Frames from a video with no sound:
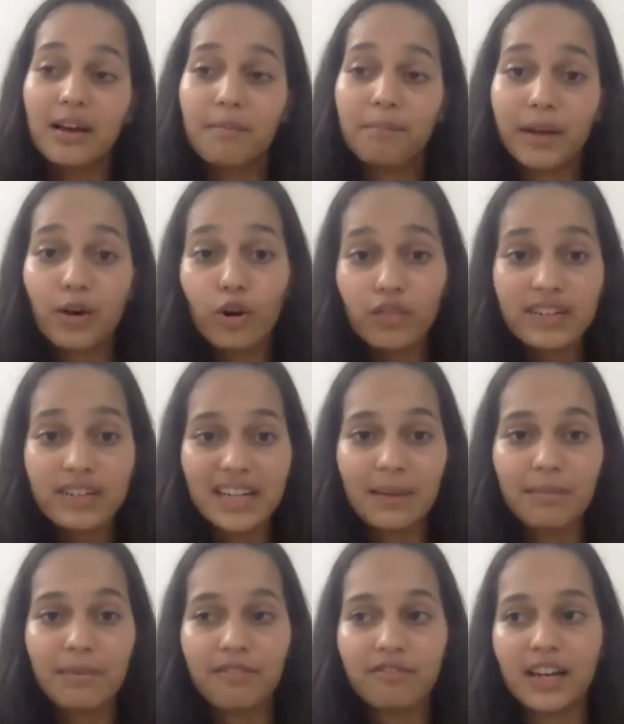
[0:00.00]
But over
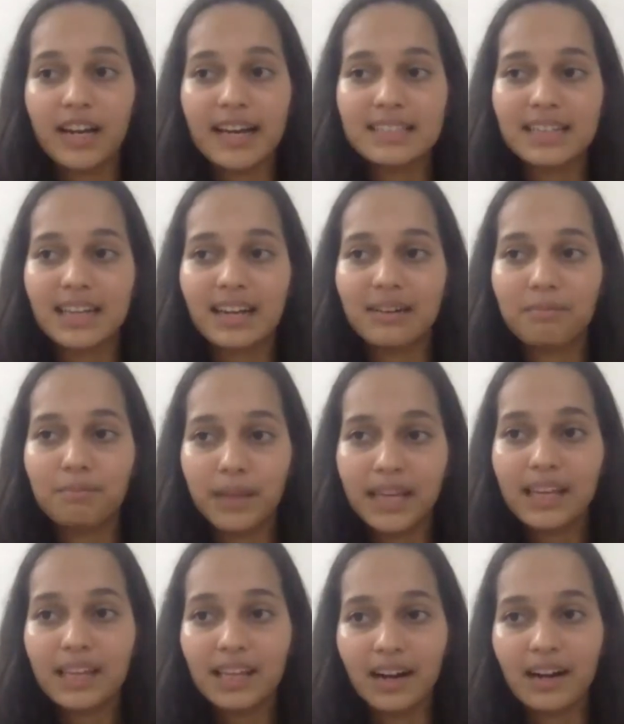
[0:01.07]
time, I realized that
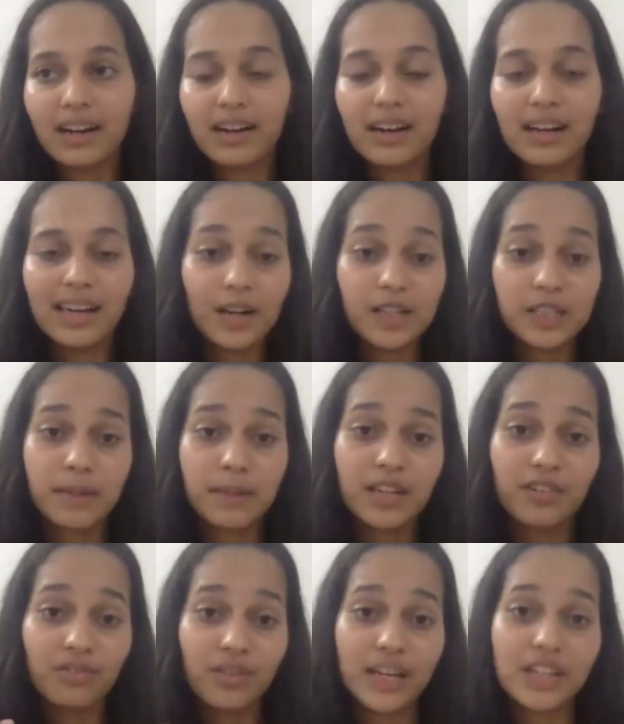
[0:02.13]
being younger allows me to
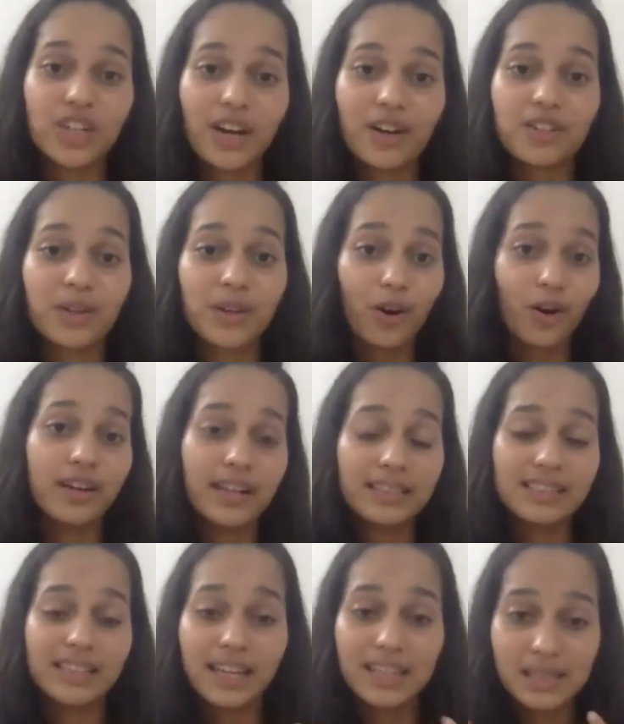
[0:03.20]
reach out to an audience
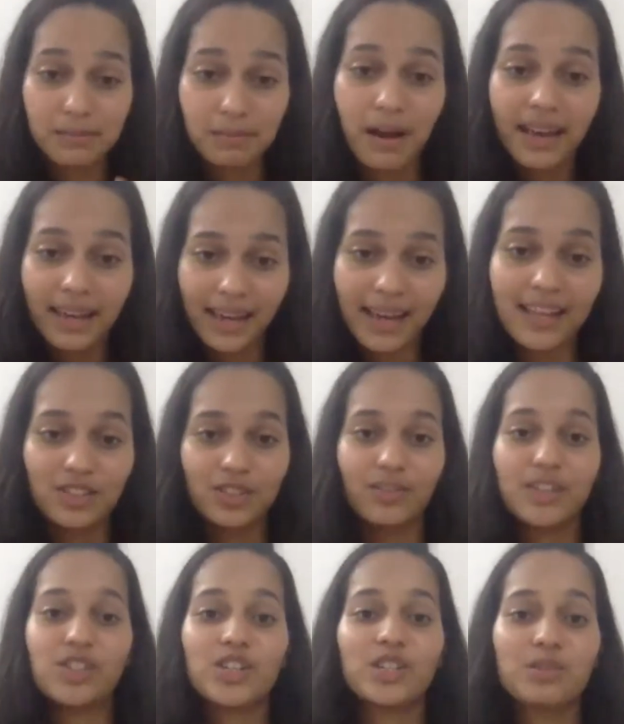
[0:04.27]
that is my age, to
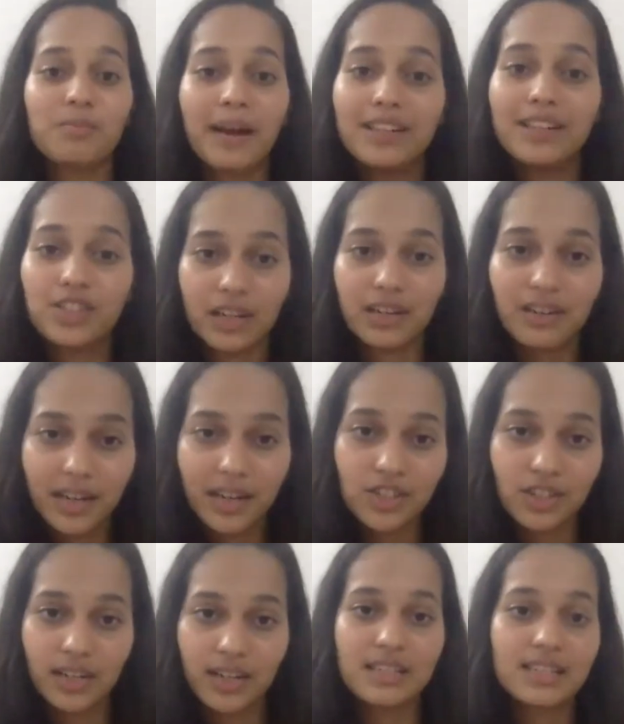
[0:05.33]
reach out to my
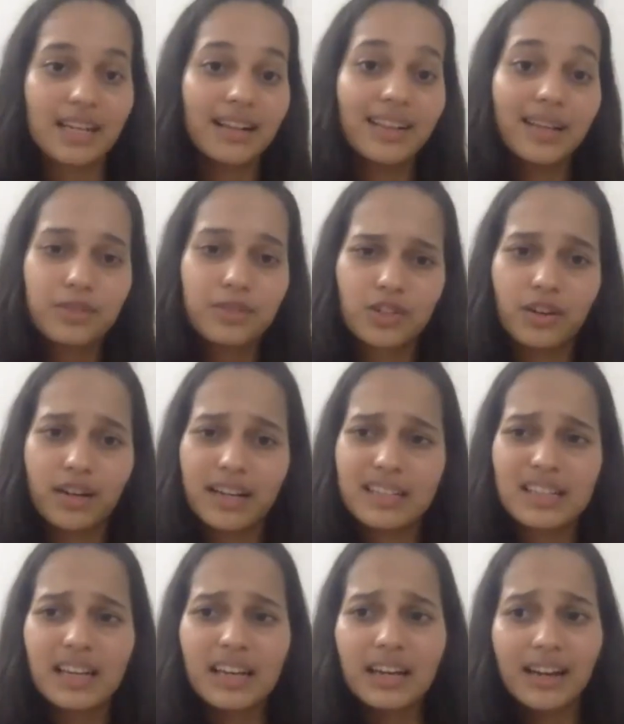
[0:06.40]
generation, and to tell them stories
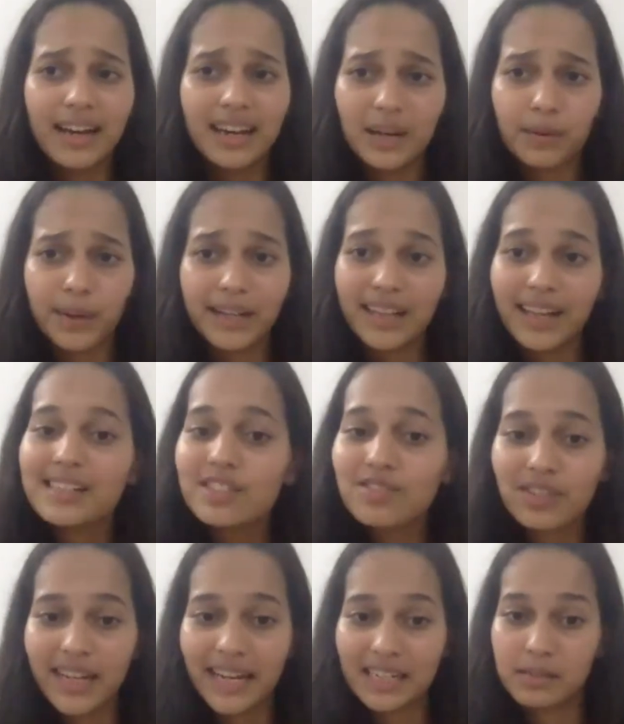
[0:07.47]
in a way that is
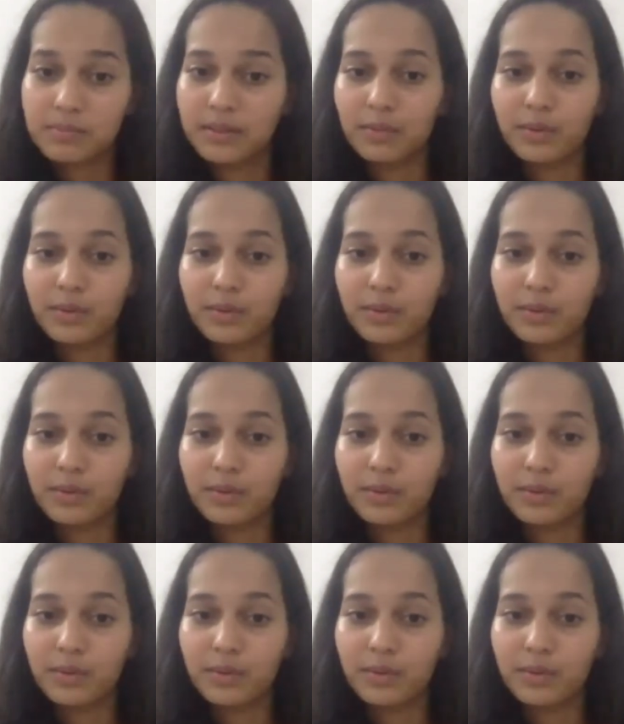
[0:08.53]
relatable.